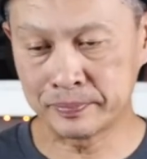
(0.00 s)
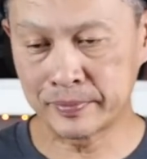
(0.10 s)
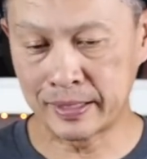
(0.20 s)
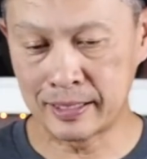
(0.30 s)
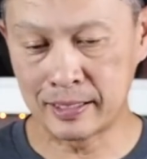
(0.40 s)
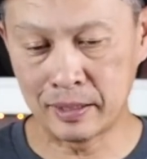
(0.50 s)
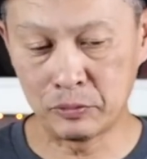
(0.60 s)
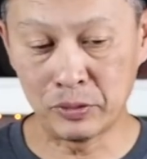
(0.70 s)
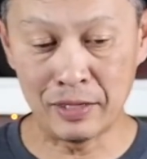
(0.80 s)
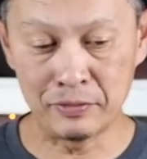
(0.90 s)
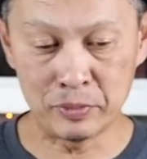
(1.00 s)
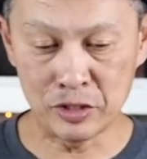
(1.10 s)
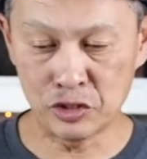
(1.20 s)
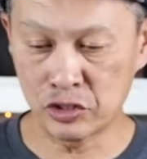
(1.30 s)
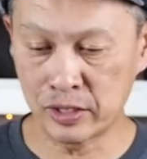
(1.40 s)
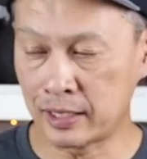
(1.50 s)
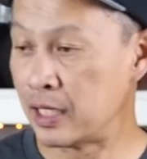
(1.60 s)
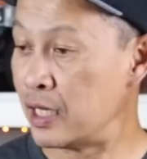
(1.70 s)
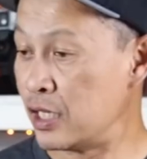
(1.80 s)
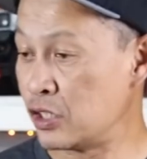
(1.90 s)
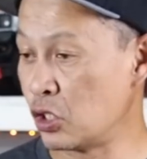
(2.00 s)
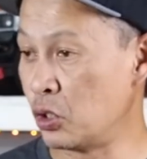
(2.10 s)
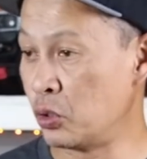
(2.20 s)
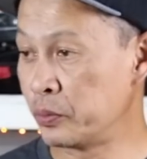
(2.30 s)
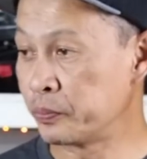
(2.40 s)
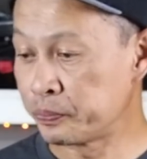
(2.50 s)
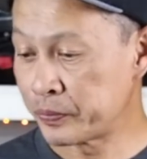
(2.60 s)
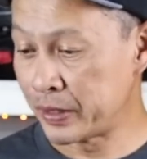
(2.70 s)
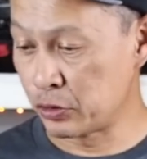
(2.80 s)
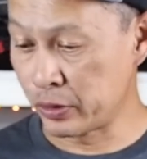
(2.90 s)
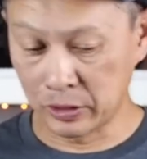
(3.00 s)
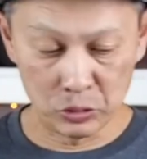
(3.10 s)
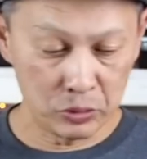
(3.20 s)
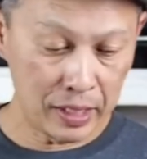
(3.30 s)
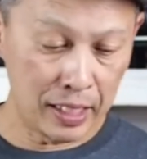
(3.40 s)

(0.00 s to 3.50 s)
Uh, and we'll have impressions of that. So here's what I'll do.